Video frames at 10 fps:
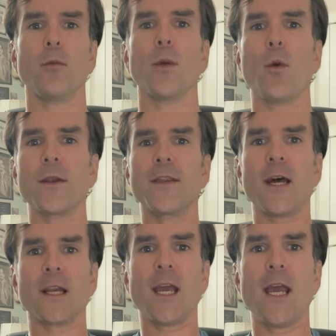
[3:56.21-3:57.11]
We want
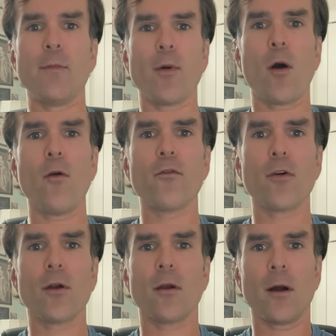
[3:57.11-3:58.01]
that cape
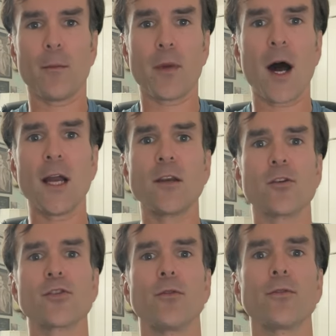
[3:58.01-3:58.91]
over behind our
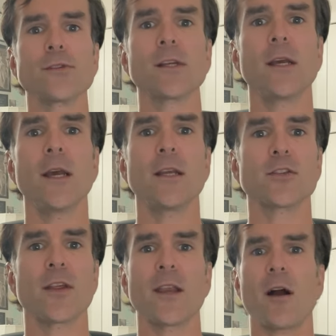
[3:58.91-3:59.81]
shoulders
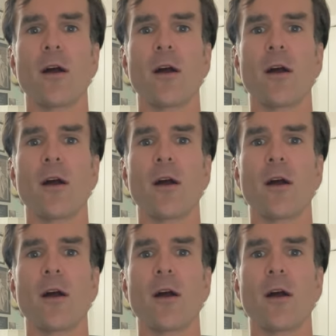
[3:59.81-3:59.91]
so that